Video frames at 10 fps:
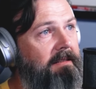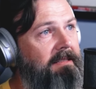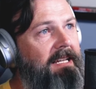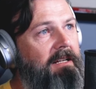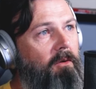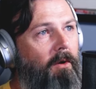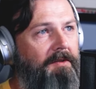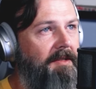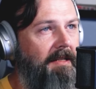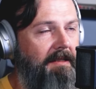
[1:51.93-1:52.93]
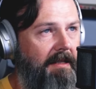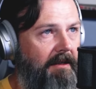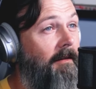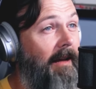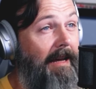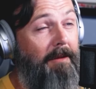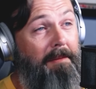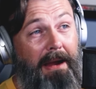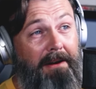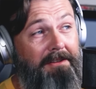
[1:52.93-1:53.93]
Tina wasn't at dinner, and
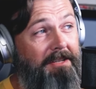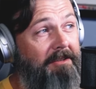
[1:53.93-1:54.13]
my parents